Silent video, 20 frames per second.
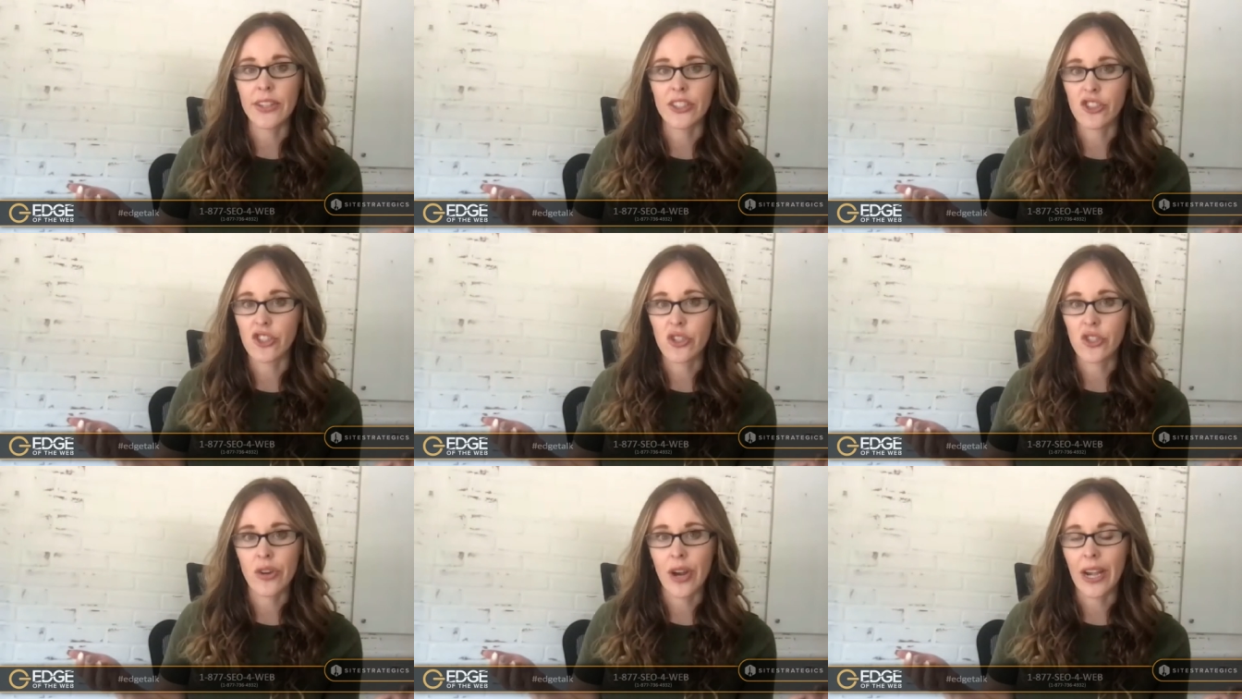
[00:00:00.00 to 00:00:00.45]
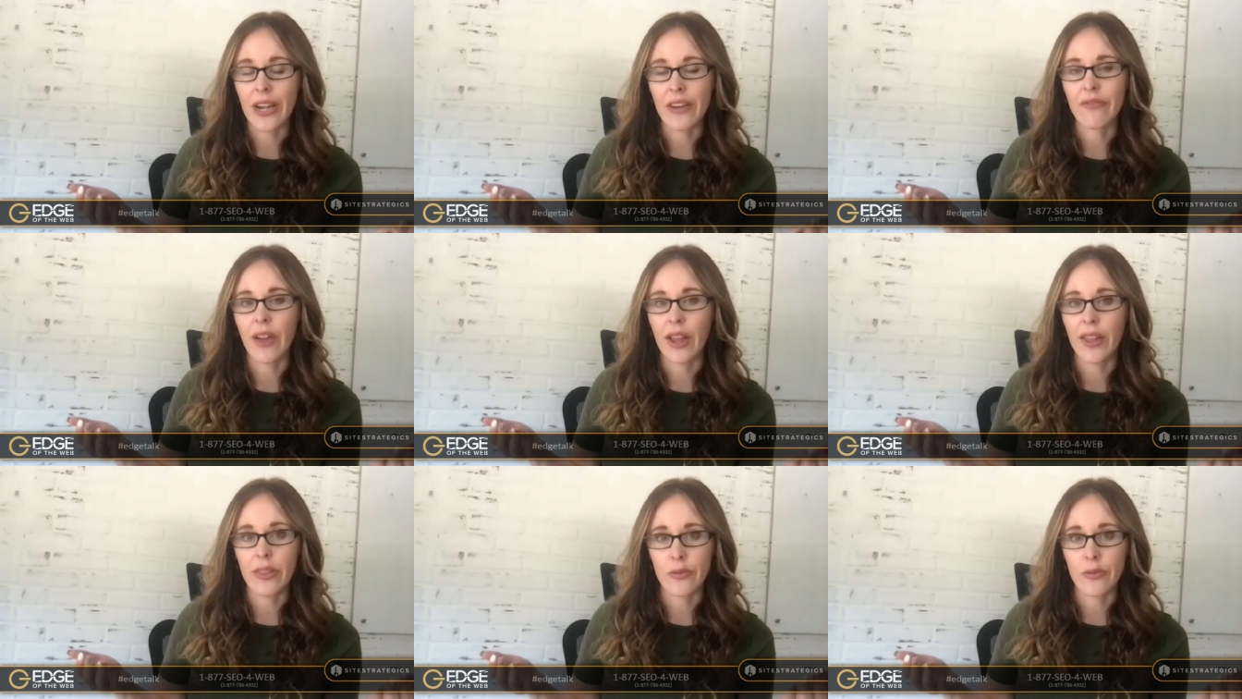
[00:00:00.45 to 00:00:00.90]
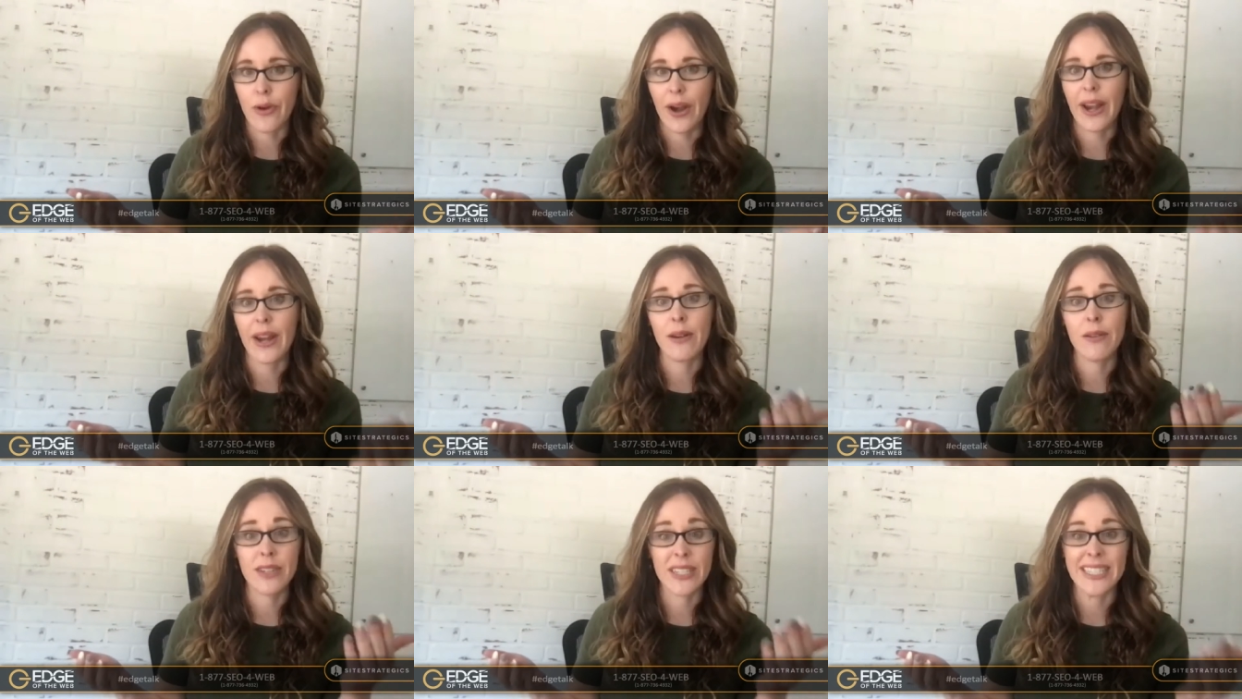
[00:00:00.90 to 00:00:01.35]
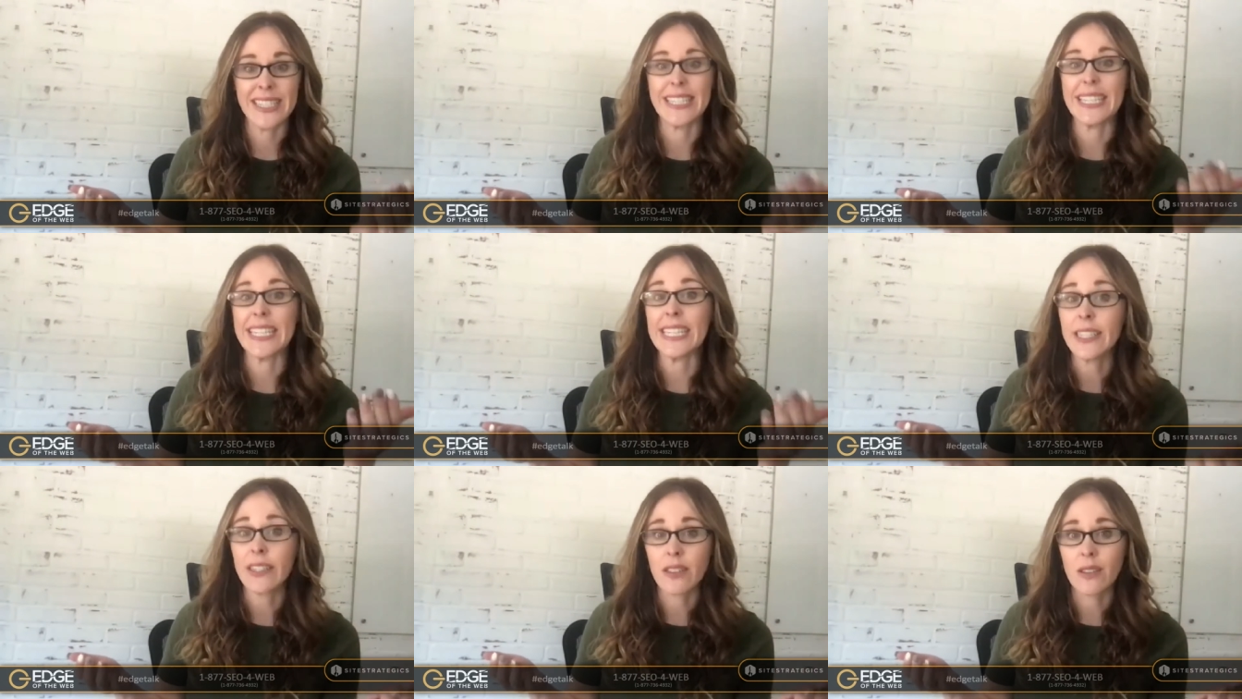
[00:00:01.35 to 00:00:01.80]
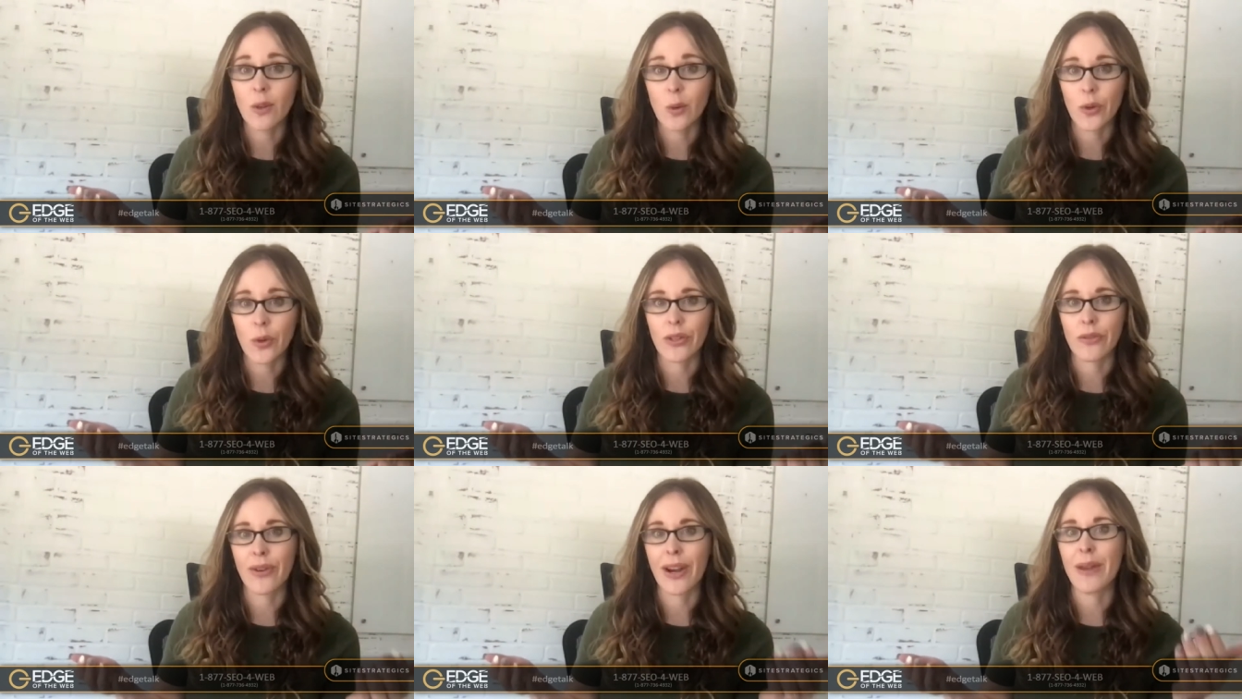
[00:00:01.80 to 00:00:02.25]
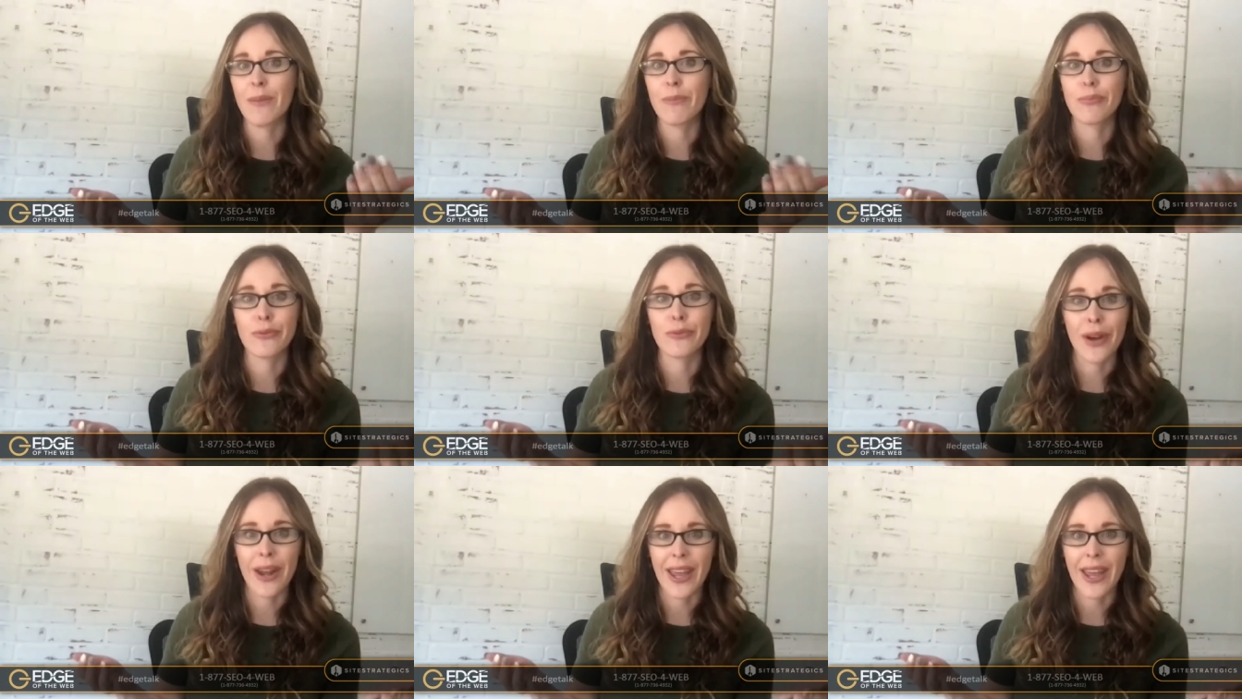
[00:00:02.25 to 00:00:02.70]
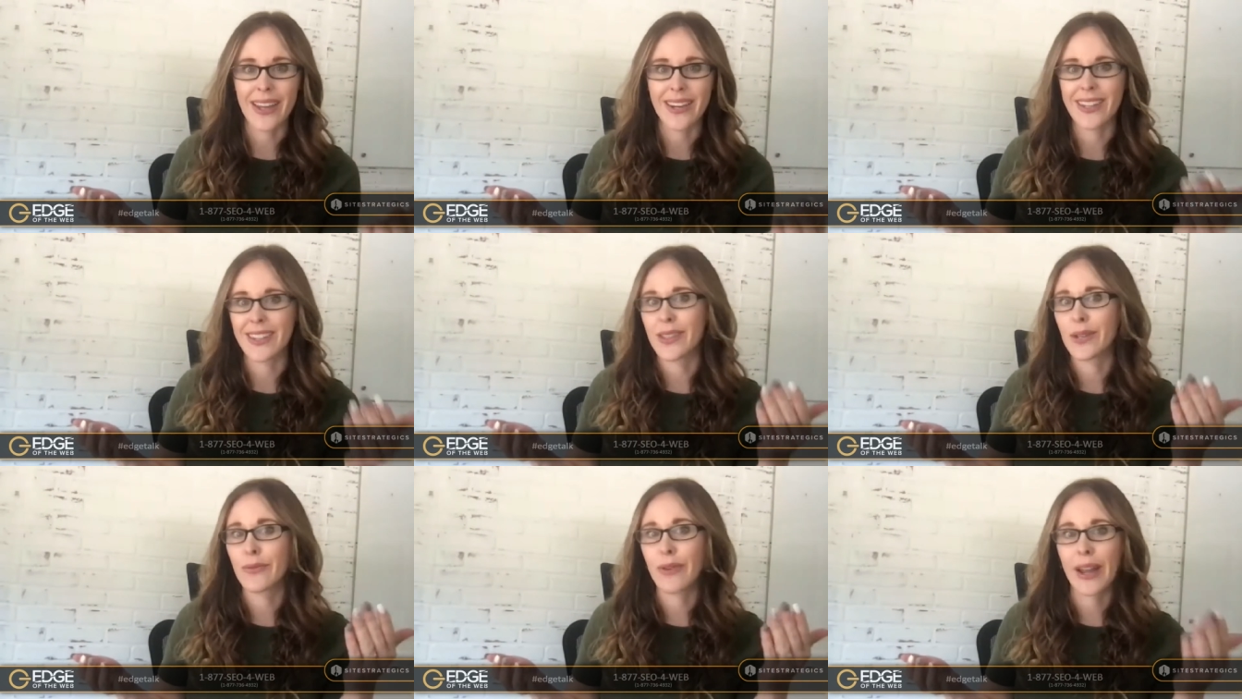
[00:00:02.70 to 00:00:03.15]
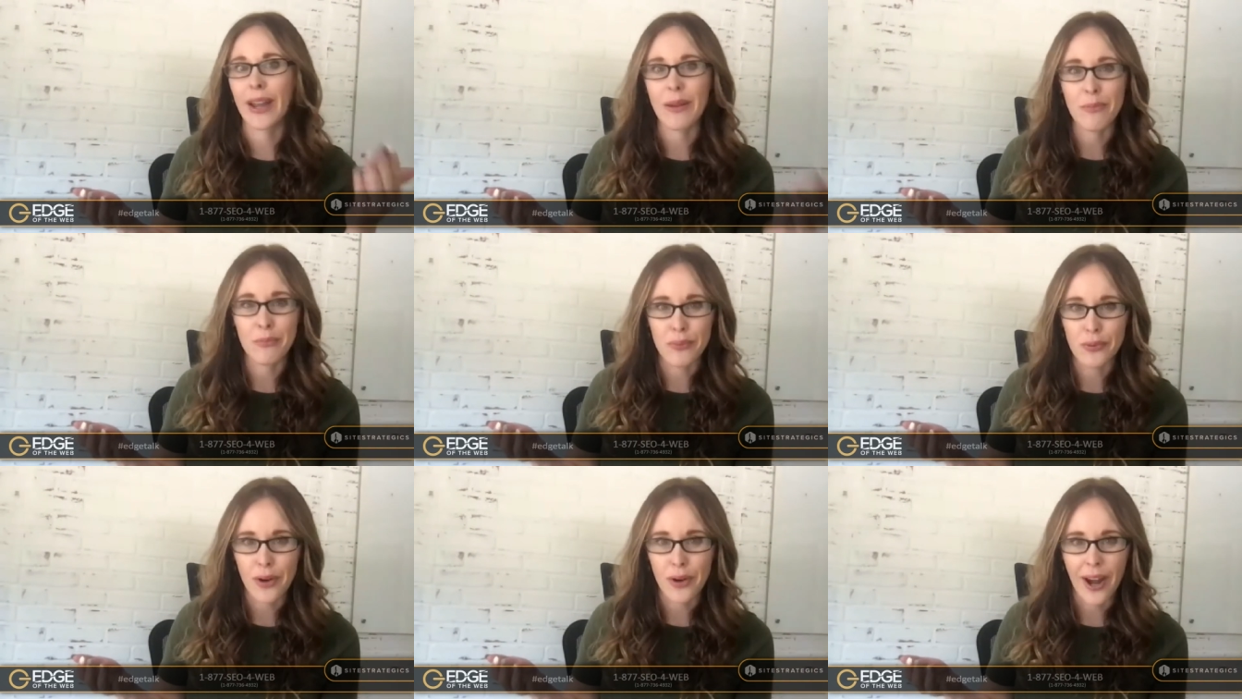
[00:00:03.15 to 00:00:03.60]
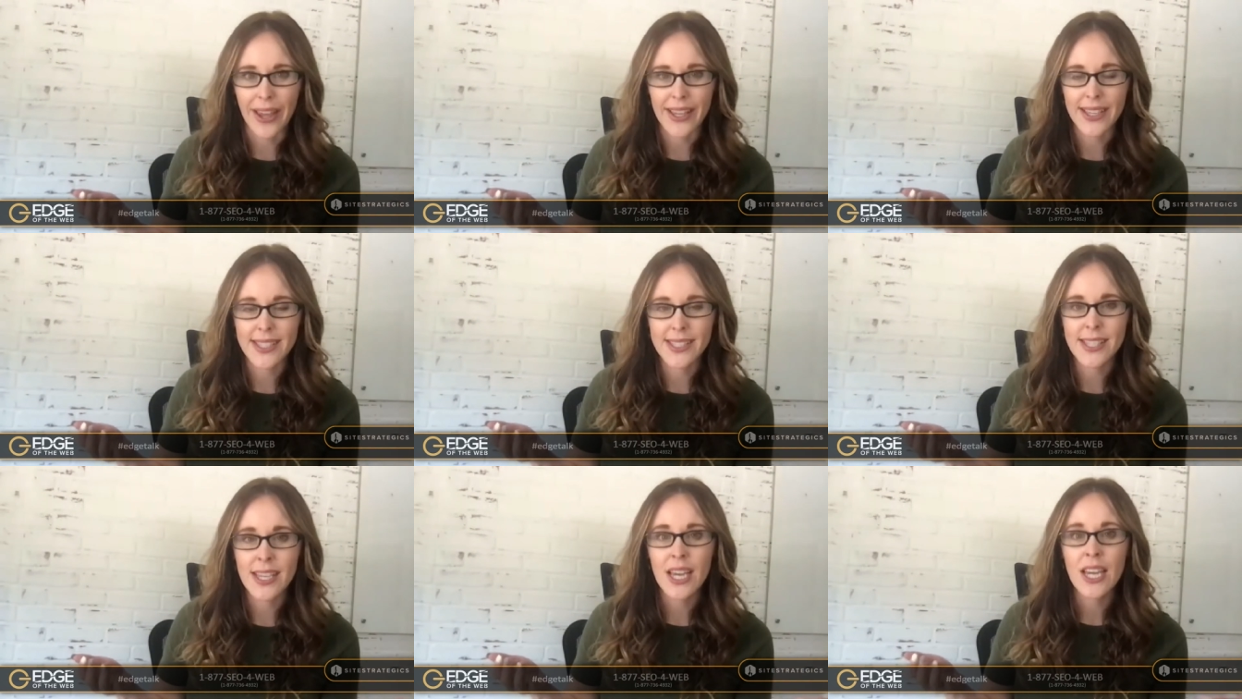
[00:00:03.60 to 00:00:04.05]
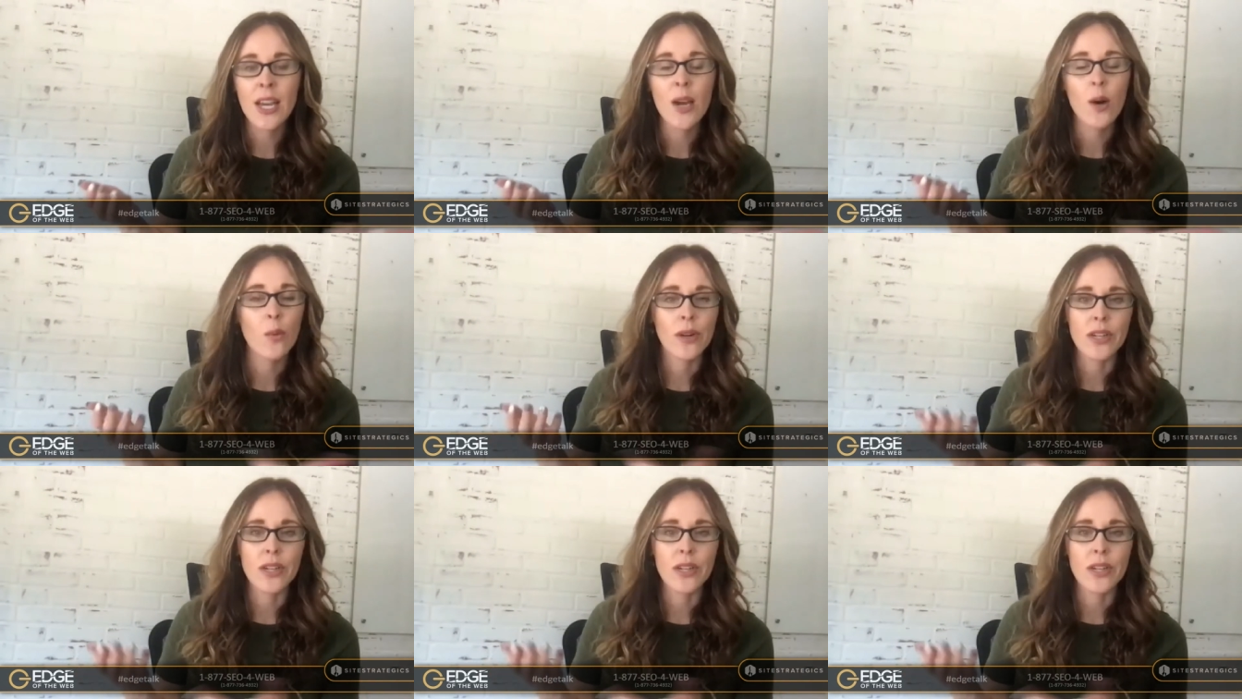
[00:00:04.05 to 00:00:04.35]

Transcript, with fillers: They're just trying to find the right deal or the right brand at the right price. Right.